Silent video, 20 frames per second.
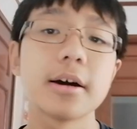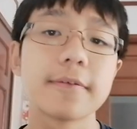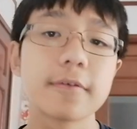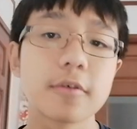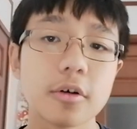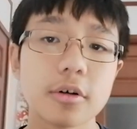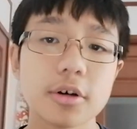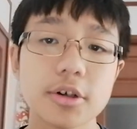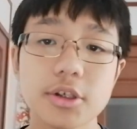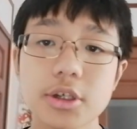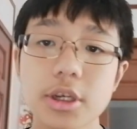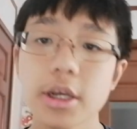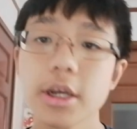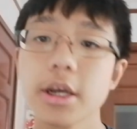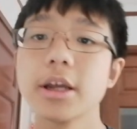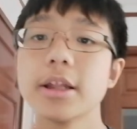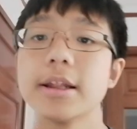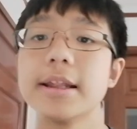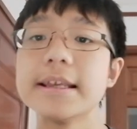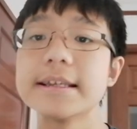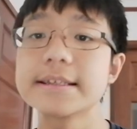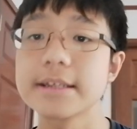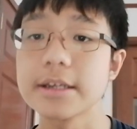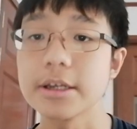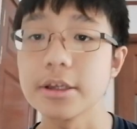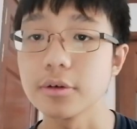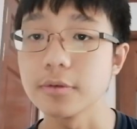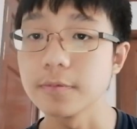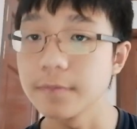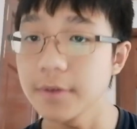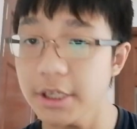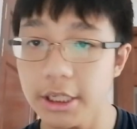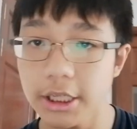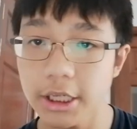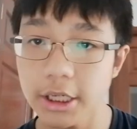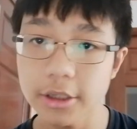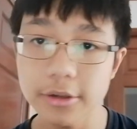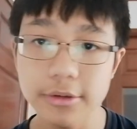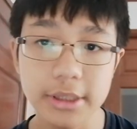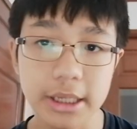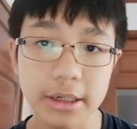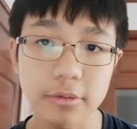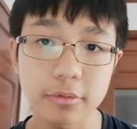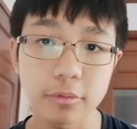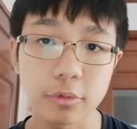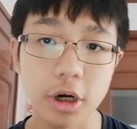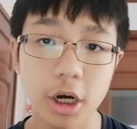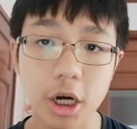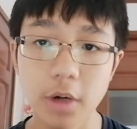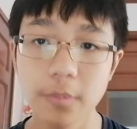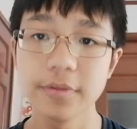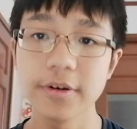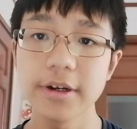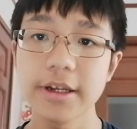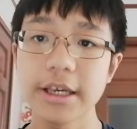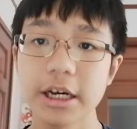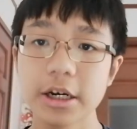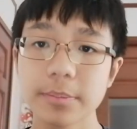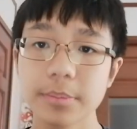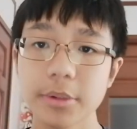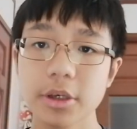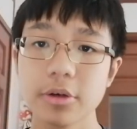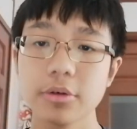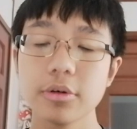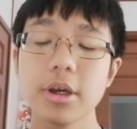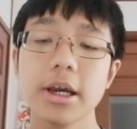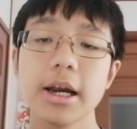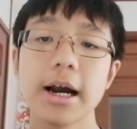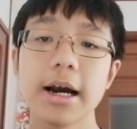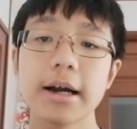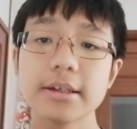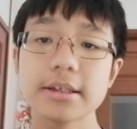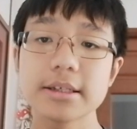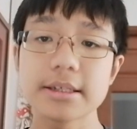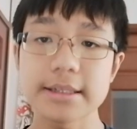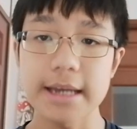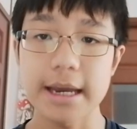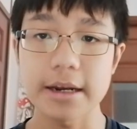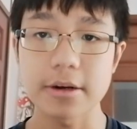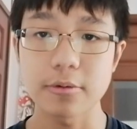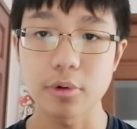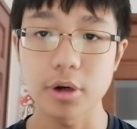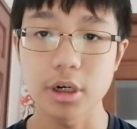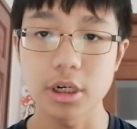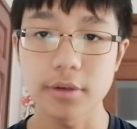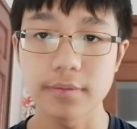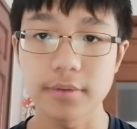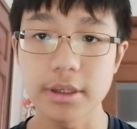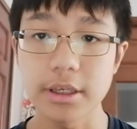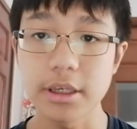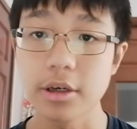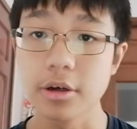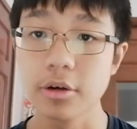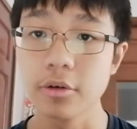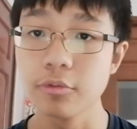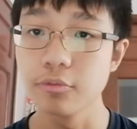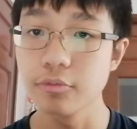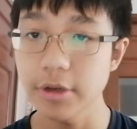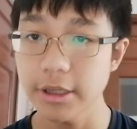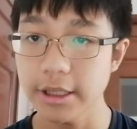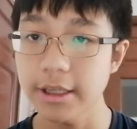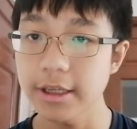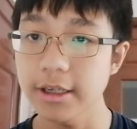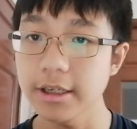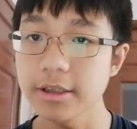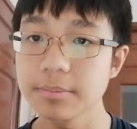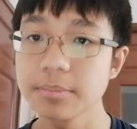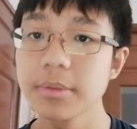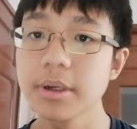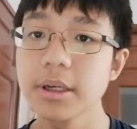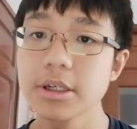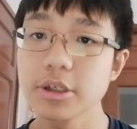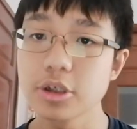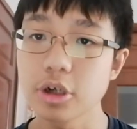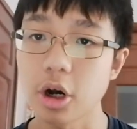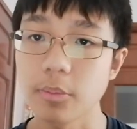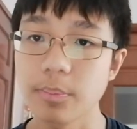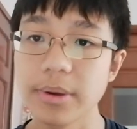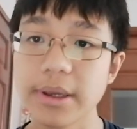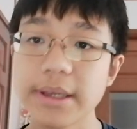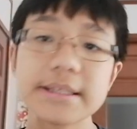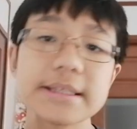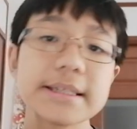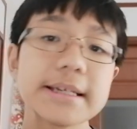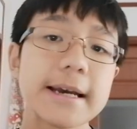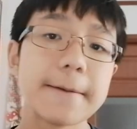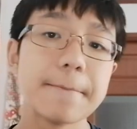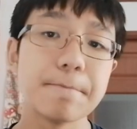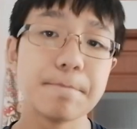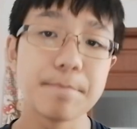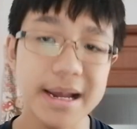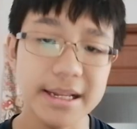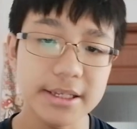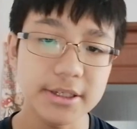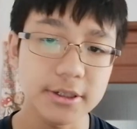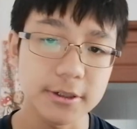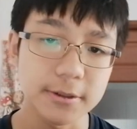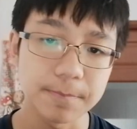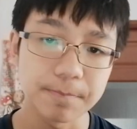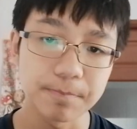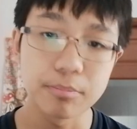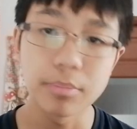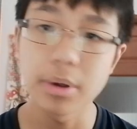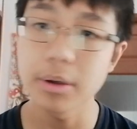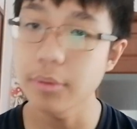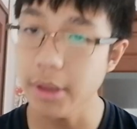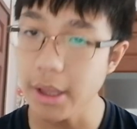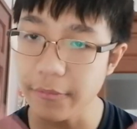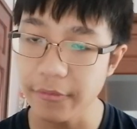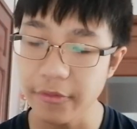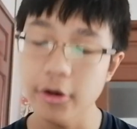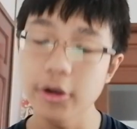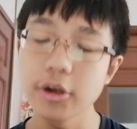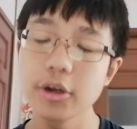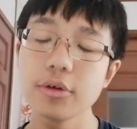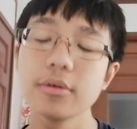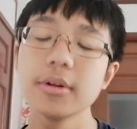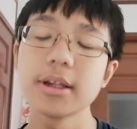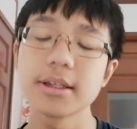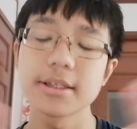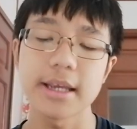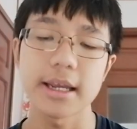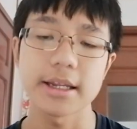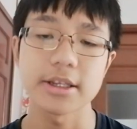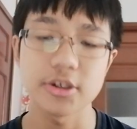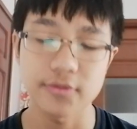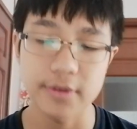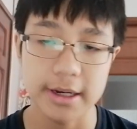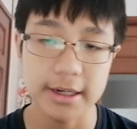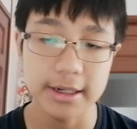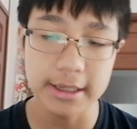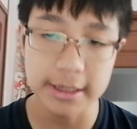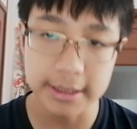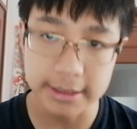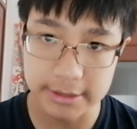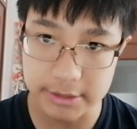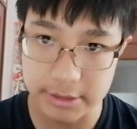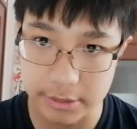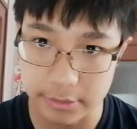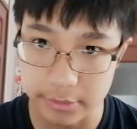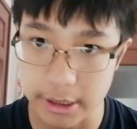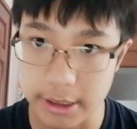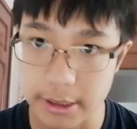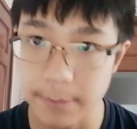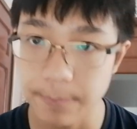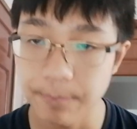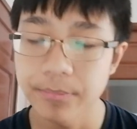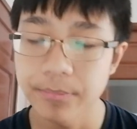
of course this new video that will hopefully help you understand one of the curriculum topics better. But without further ado, let's get straight into it.